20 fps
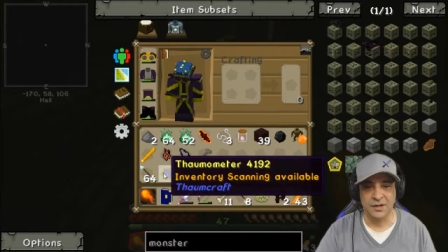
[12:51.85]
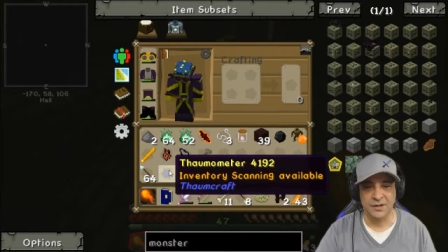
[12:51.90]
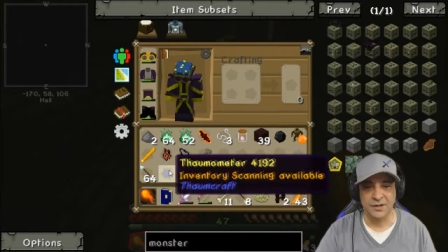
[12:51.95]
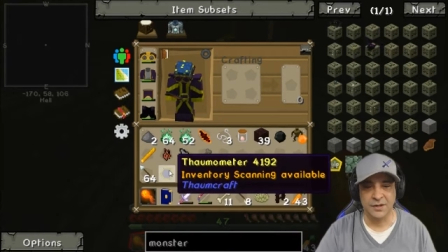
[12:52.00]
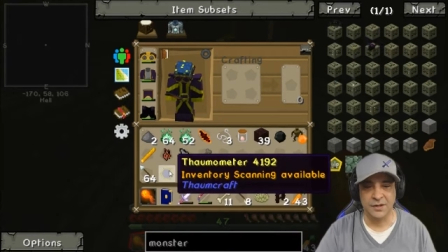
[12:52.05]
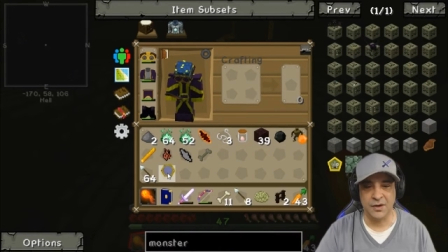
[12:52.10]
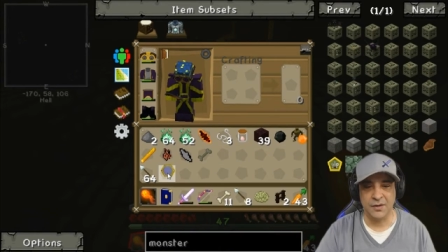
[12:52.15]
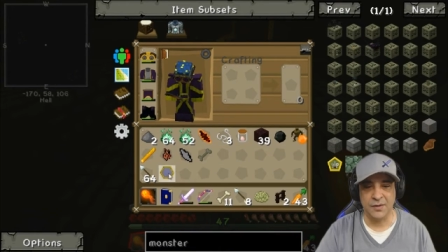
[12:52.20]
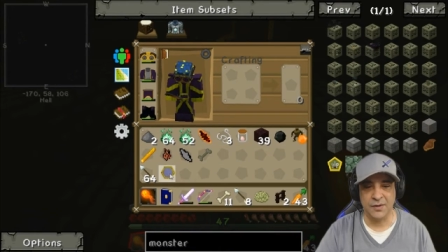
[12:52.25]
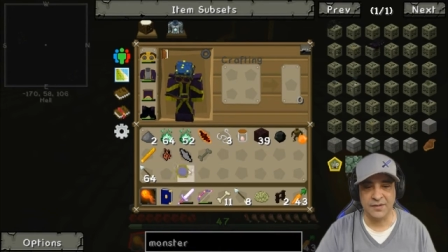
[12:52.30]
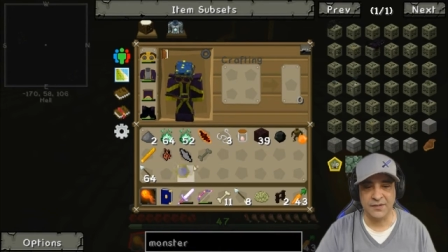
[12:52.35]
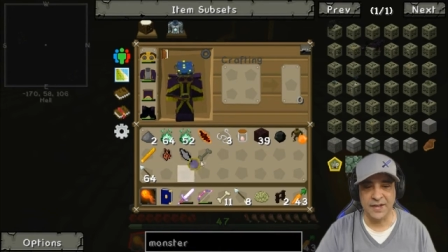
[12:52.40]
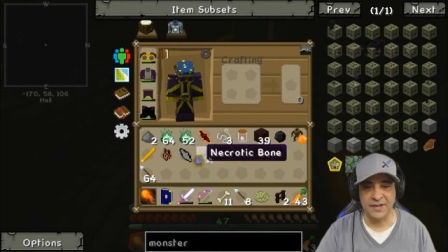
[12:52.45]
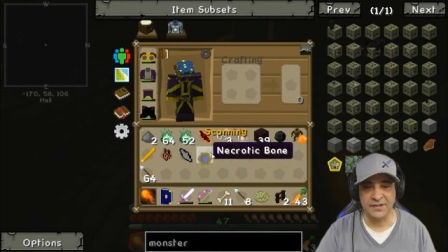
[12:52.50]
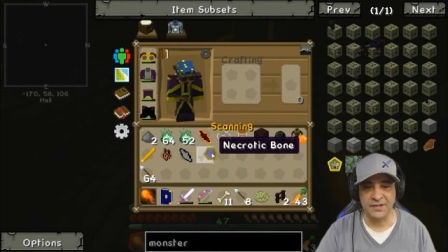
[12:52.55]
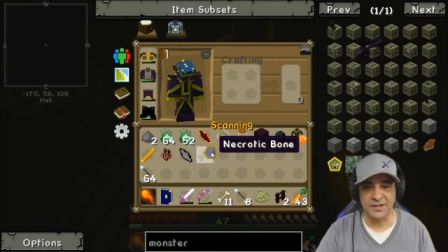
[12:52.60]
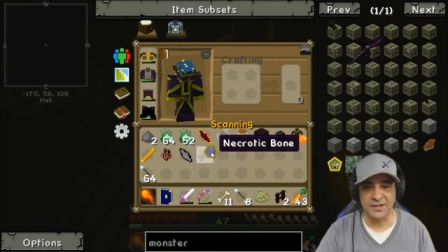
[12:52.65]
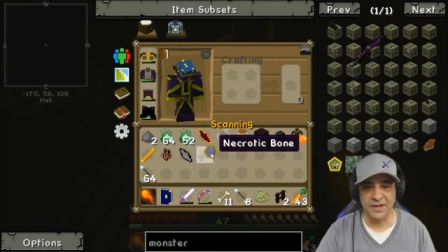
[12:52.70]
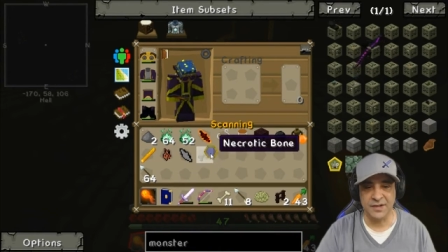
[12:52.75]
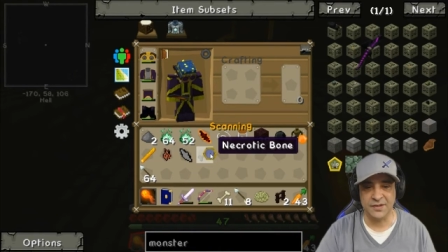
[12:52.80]
You know,
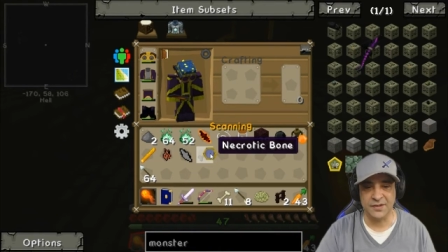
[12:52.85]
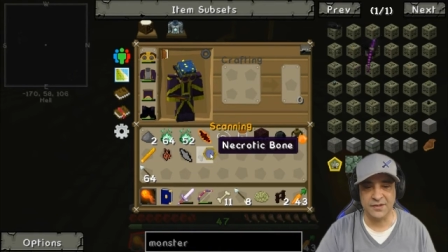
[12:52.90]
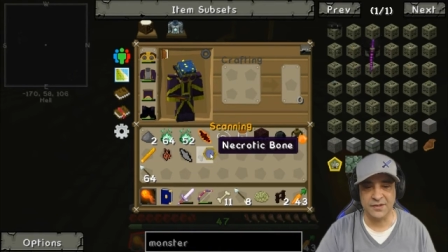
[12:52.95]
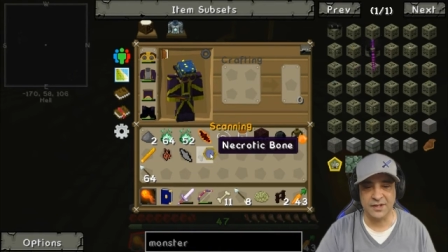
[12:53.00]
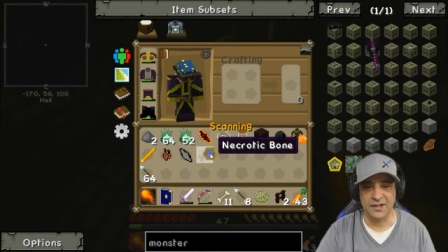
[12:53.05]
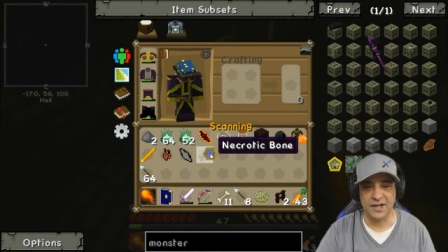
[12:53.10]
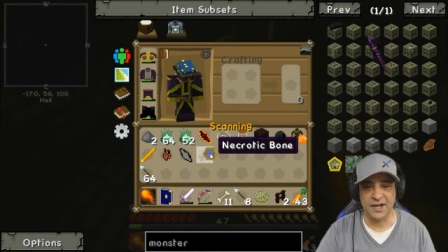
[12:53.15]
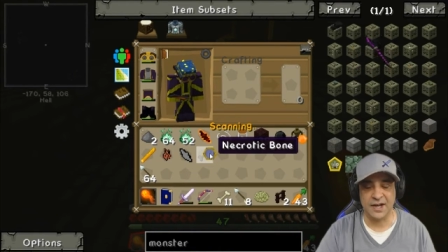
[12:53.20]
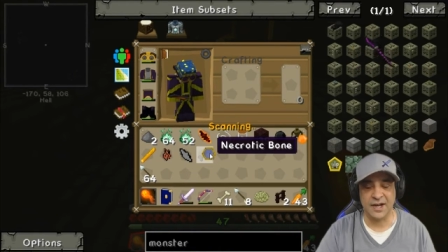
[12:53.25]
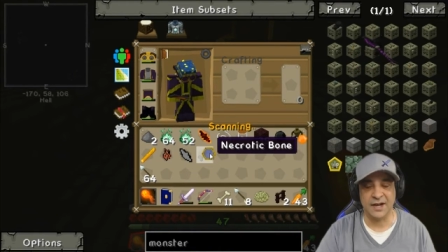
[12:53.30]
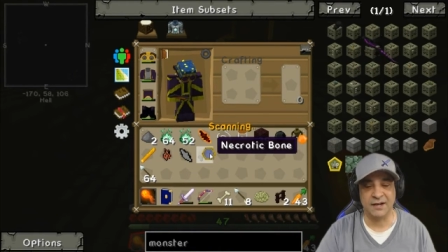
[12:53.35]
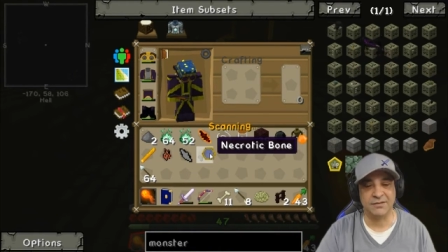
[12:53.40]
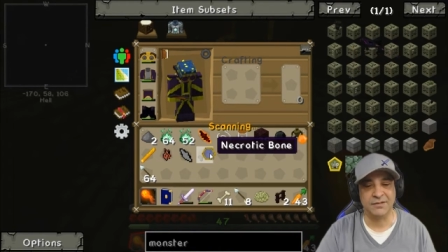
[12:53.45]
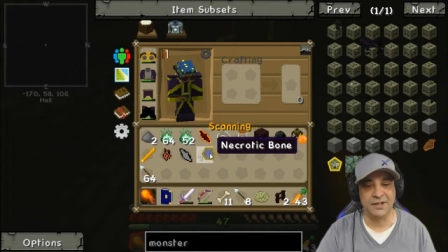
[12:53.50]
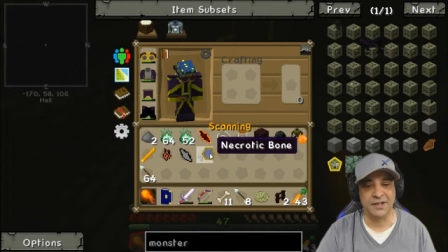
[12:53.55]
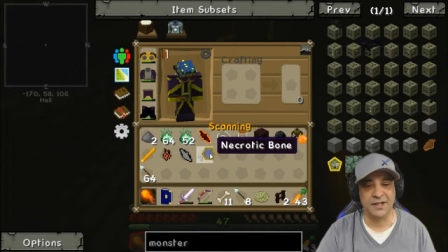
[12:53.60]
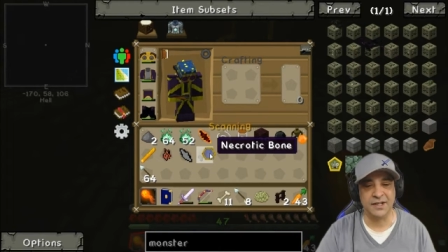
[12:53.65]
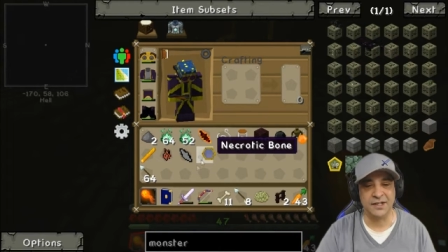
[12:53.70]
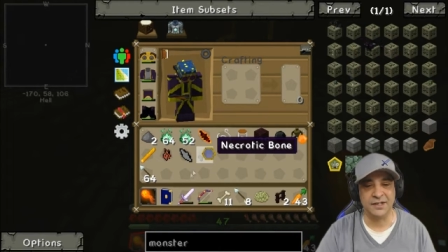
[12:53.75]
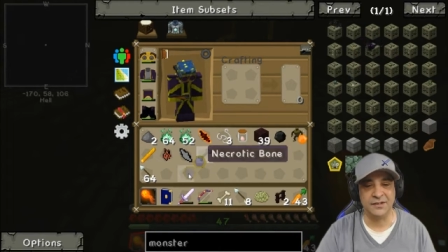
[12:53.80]
that's another thing I have
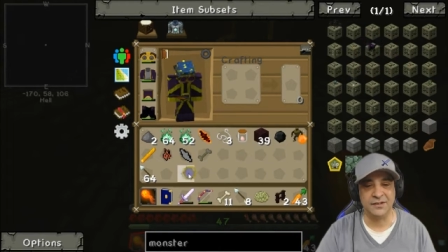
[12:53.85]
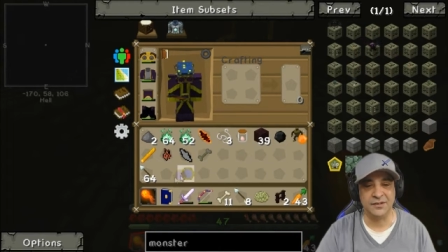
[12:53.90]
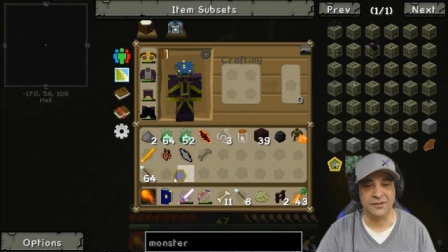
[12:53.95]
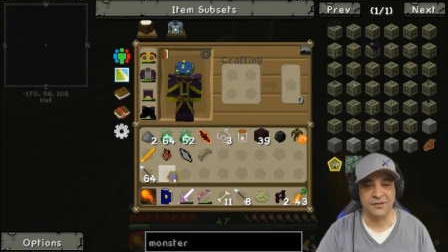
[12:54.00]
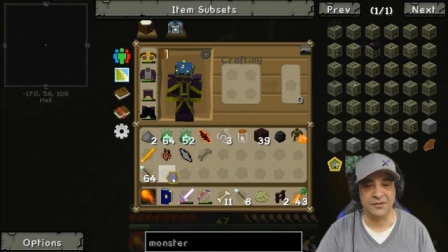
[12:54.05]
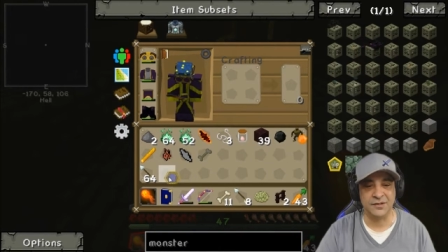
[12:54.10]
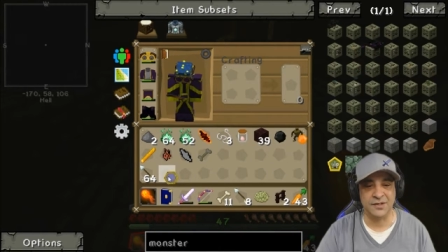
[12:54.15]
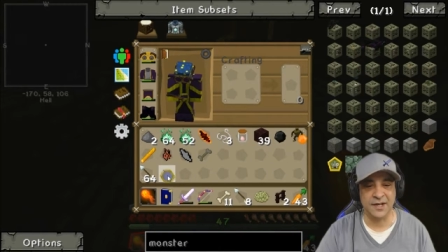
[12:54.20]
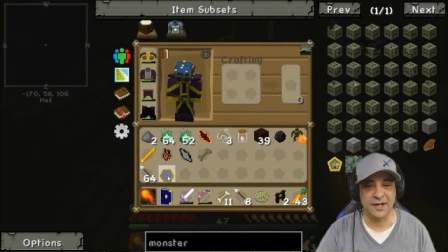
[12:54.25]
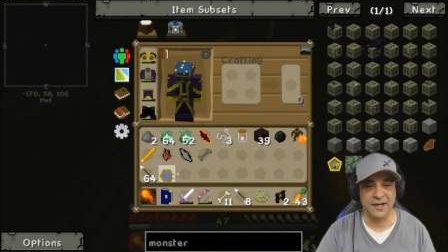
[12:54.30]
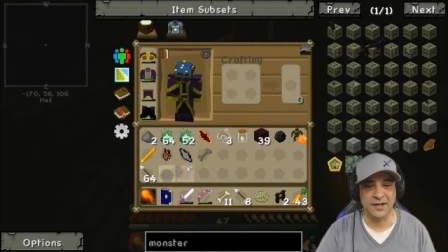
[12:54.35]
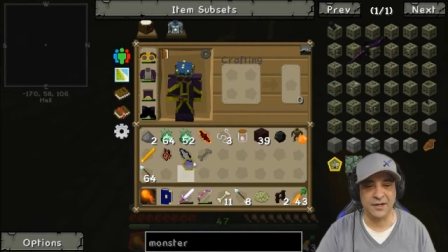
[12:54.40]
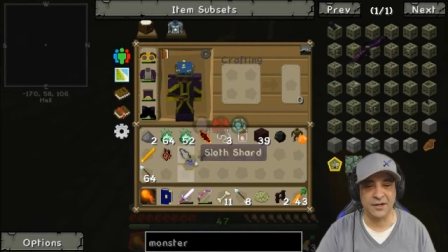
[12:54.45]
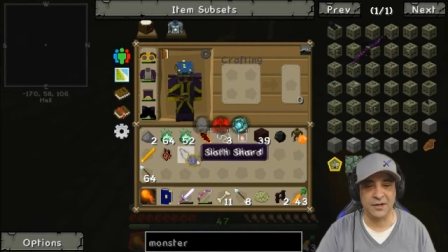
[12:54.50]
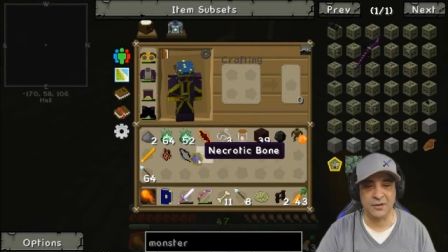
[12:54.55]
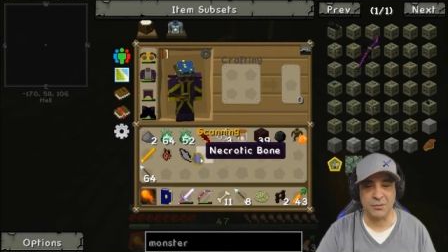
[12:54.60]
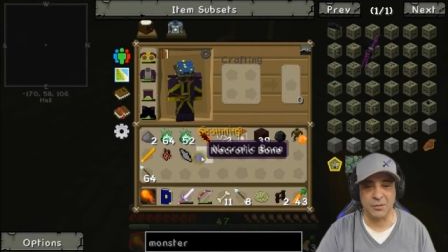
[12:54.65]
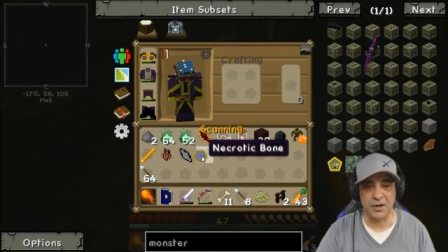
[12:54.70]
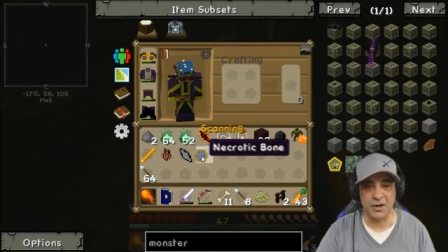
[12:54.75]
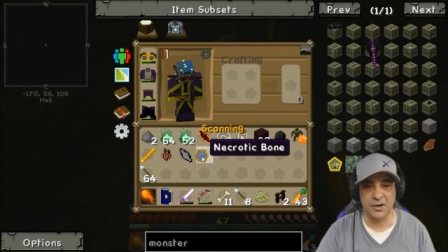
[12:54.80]
to get into.
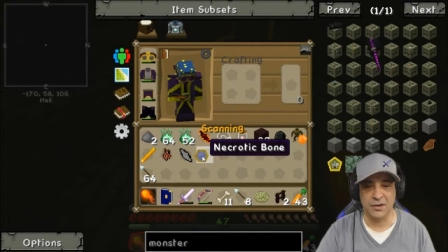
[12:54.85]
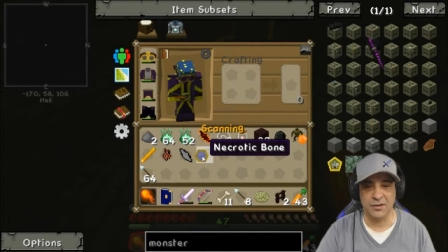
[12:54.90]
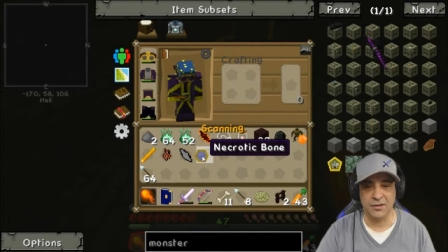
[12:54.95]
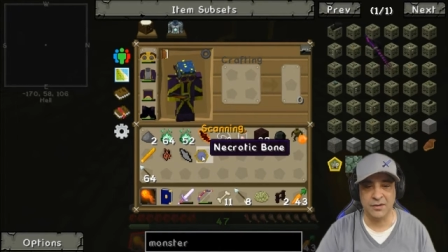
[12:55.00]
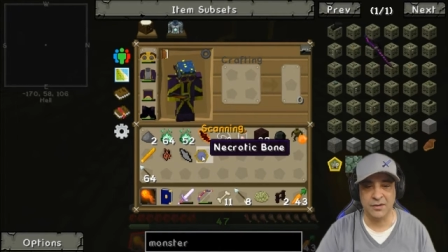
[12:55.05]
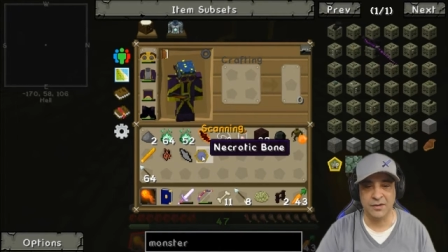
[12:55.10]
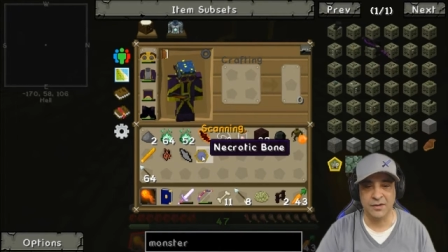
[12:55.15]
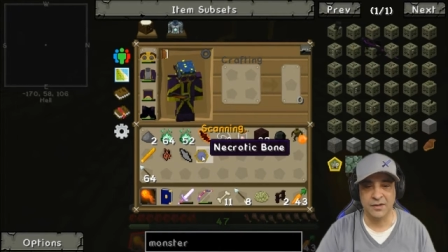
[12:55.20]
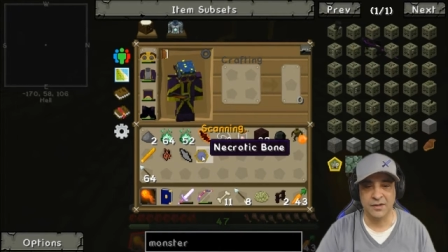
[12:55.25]
Tanker, bro.